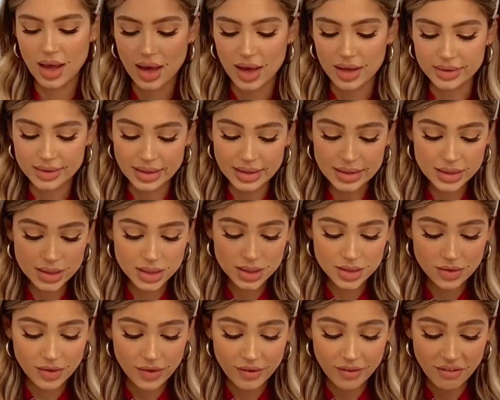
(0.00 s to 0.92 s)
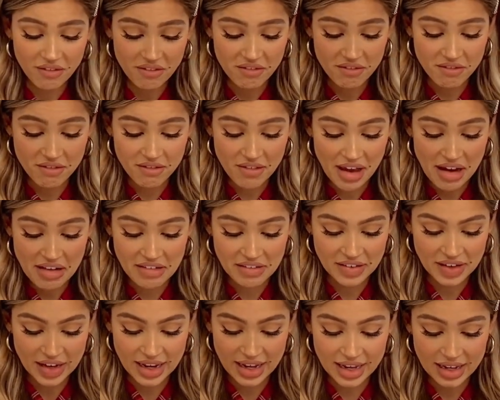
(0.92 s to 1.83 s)
And this is
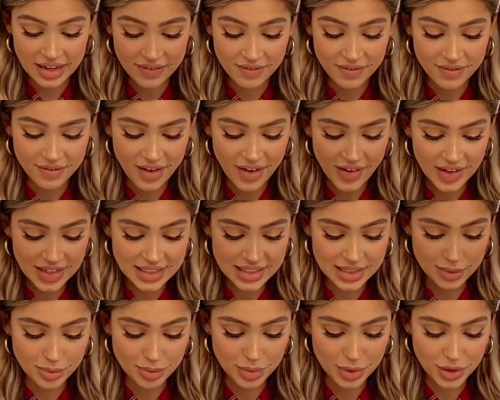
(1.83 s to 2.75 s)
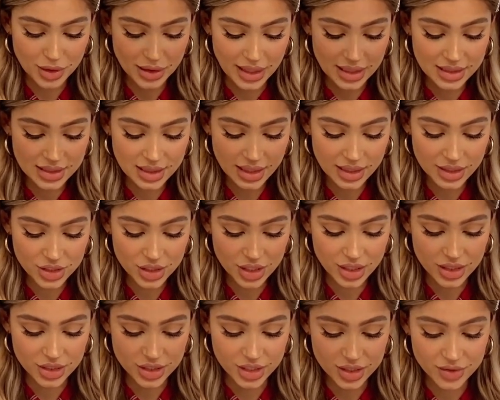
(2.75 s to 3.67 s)
very, very simple. It's
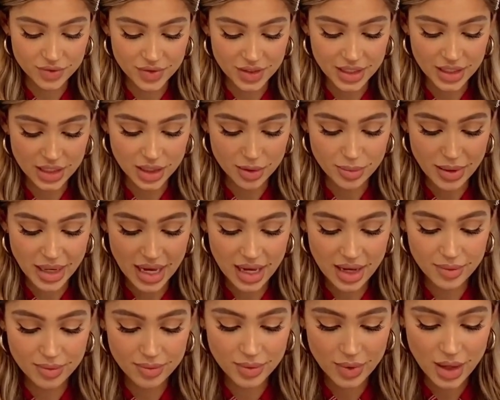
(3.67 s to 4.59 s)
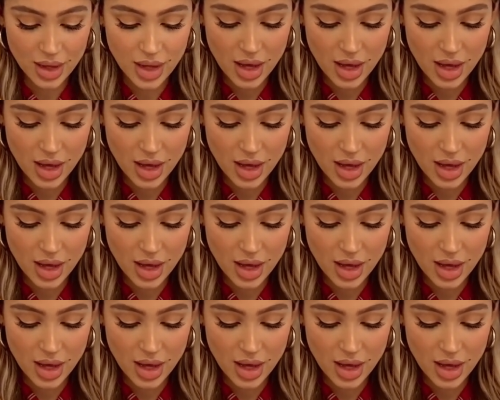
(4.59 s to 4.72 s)
literally just vanilla bean,